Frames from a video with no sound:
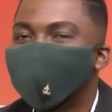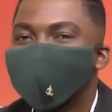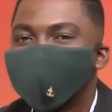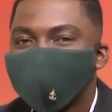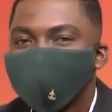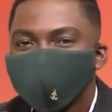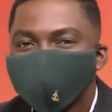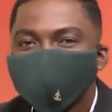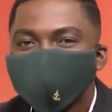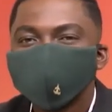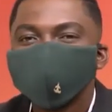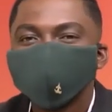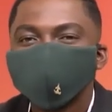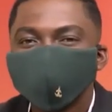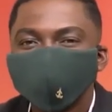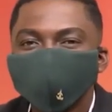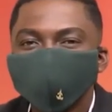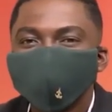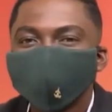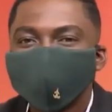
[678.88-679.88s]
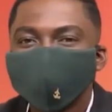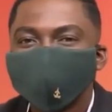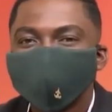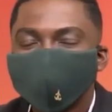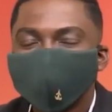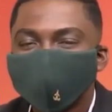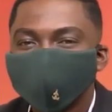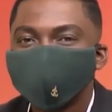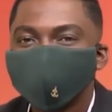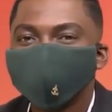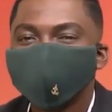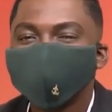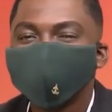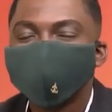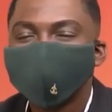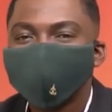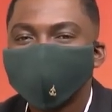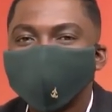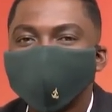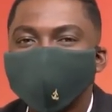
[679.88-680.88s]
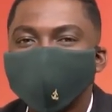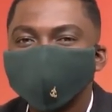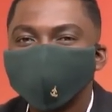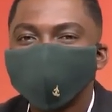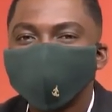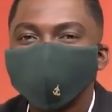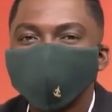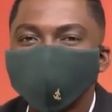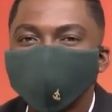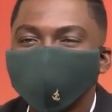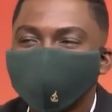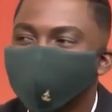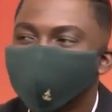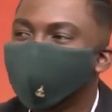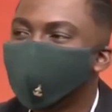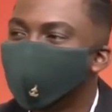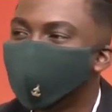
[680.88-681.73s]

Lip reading: I wanted to be like him, but now I have to be more than him.